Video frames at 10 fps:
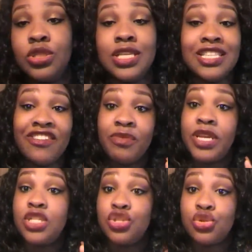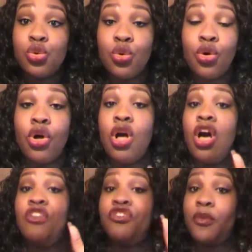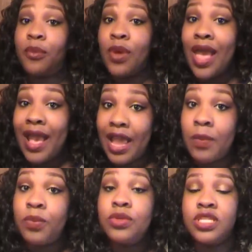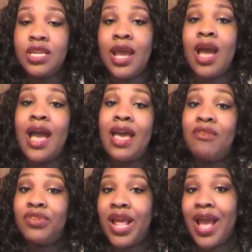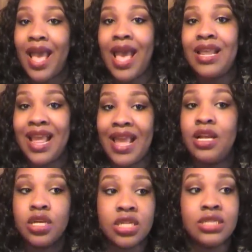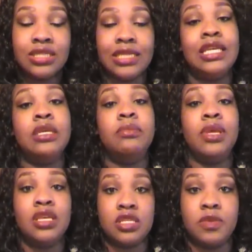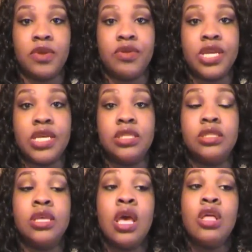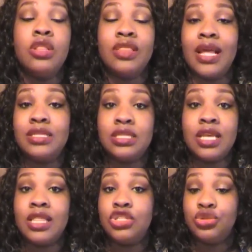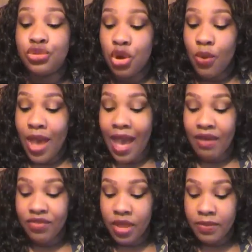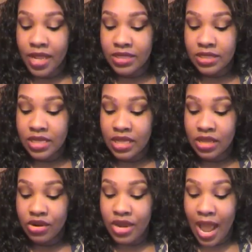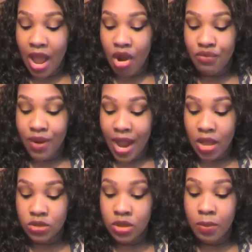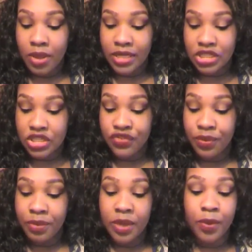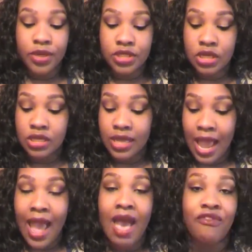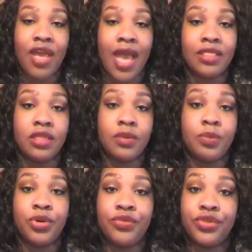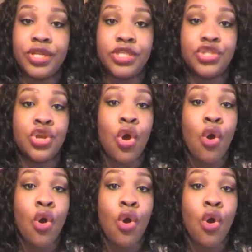since I've been in school from April to now, I have not had a good team experience. Not to say that you don't have them, not to say that they're not around, but just for me personally, I haven't had the privilege